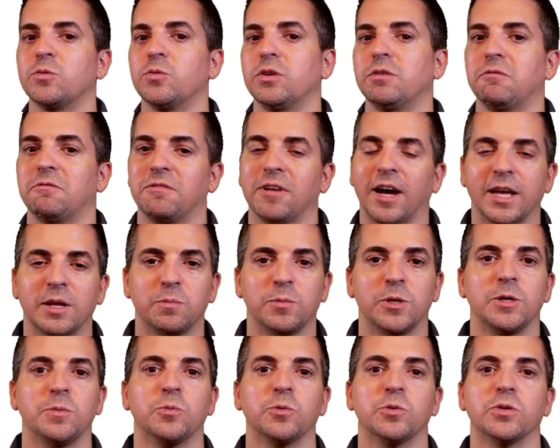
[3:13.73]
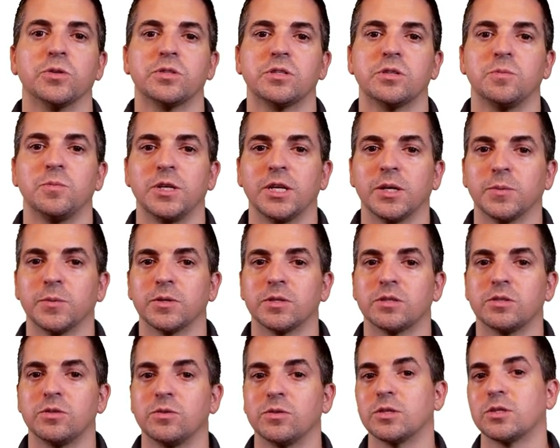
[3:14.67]
invite people to be able
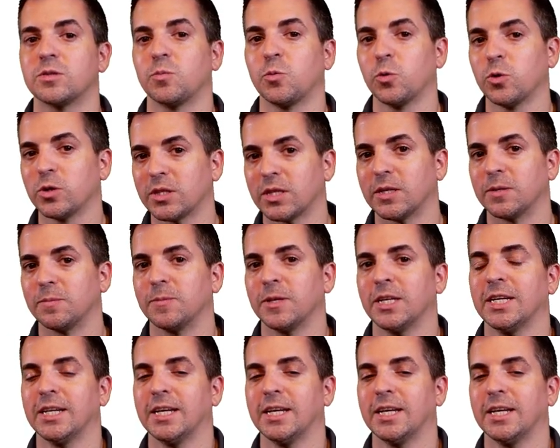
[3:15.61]
to support them.